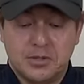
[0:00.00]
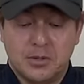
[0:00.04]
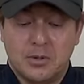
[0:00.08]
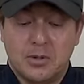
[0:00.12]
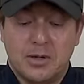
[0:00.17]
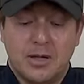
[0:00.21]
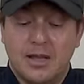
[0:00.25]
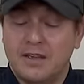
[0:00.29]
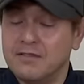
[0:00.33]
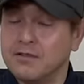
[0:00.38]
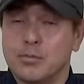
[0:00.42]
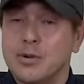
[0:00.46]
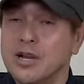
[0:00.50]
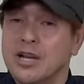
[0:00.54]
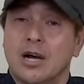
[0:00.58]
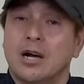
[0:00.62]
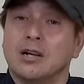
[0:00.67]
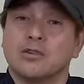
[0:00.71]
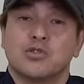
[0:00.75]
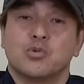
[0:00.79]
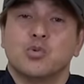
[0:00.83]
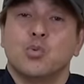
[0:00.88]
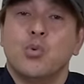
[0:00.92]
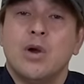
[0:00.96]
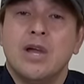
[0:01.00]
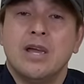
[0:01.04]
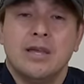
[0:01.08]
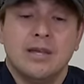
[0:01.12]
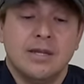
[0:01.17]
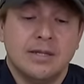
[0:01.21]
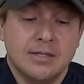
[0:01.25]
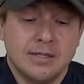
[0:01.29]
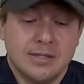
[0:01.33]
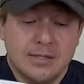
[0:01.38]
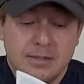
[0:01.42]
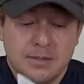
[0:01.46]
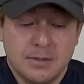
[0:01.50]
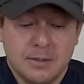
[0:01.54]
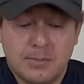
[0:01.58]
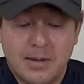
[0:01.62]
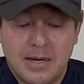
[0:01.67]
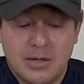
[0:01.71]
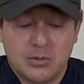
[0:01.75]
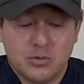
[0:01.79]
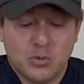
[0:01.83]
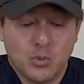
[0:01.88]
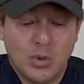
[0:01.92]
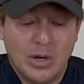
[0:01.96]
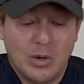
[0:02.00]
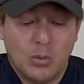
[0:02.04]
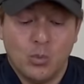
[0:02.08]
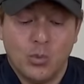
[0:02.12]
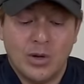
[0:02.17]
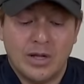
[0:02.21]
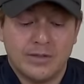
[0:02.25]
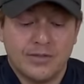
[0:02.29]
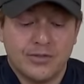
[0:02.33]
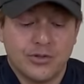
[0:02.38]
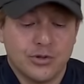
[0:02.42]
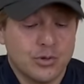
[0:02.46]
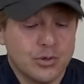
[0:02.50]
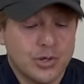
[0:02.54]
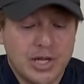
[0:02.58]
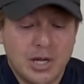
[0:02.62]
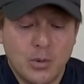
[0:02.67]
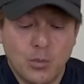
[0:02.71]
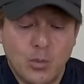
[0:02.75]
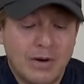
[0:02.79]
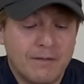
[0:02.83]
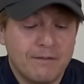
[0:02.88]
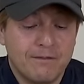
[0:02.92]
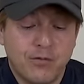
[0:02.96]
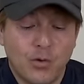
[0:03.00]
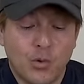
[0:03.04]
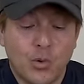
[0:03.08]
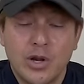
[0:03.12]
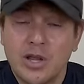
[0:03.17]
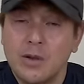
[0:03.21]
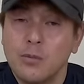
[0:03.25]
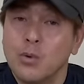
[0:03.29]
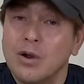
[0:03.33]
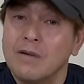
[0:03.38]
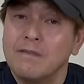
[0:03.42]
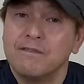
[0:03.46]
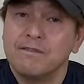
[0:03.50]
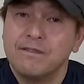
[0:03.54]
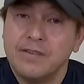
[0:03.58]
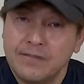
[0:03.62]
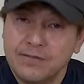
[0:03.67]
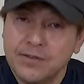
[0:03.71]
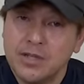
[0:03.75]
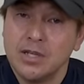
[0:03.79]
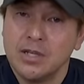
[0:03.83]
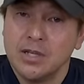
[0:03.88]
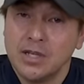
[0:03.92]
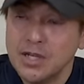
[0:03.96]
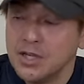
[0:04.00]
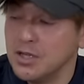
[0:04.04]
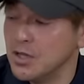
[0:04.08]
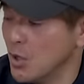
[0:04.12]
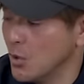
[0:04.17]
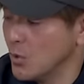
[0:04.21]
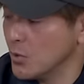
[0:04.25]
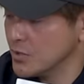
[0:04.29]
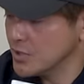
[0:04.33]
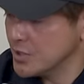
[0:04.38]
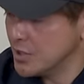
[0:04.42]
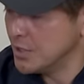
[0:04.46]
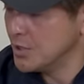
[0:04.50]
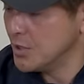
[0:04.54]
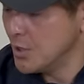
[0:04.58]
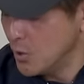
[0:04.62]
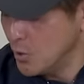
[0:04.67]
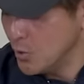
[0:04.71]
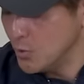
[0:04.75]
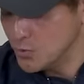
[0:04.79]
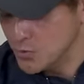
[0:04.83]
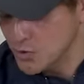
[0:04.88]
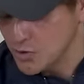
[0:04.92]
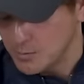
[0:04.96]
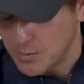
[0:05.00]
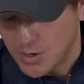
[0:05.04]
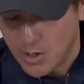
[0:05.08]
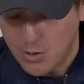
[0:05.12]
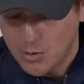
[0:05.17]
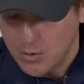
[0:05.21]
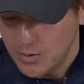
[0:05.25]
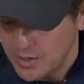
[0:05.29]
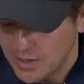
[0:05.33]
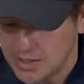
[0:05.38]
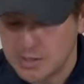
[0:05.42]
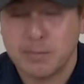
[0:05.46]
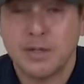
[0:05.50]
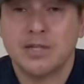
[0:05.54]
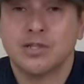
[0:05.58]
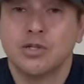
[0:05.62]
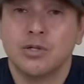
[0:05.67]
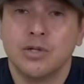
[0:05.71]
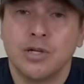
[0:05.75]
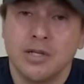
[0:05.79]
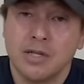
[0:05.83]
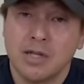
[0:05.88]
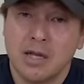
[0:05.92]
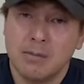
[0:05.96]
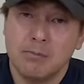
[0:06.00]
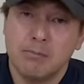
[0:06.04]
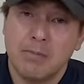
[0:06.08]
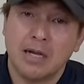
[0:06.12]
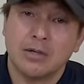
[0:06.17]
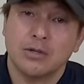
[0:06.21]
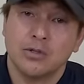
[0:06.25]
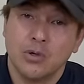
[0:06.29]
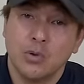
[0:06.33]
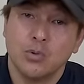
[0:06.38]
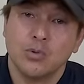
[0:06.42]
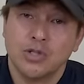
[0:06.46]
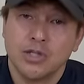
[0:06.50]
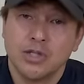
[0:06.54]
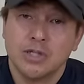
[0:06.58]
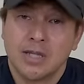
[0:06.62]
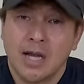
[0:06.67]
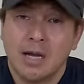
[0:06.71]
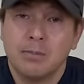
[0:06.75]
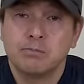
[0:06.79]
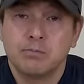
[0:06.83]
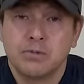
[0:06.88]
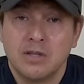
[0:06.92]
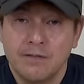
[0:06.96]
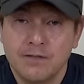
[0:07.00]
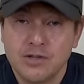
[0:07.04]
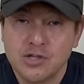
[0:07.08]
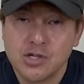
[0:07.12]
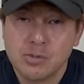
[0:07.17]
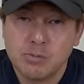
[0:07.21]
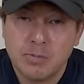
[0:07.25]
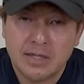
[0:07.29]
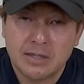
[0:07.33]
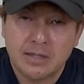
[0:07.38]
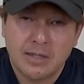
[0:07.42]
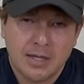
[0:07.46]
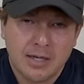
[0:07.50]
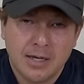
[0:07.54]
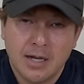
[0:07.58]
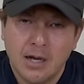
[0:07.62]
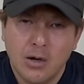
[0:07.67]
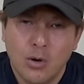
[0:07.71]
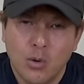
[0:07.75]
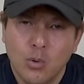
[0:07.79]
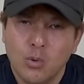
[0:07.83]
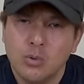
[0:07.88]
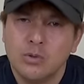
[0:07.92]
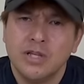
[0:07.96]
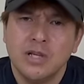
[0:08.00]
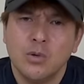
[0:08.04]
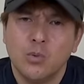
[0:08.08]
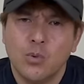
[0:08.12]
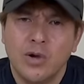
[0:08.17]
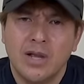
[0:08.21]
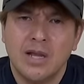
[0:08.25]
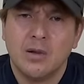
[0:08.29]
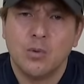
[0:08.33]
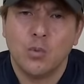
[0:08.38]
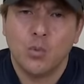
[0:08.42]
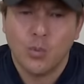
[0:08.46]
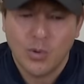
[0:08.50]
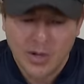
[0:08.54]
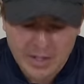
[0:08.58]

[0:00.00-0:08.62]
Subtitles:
know, everybody else weighs about, what, 130, 140, 150 kilos in Ozumo, especially in the Makunouchi top division, but Terao only weighing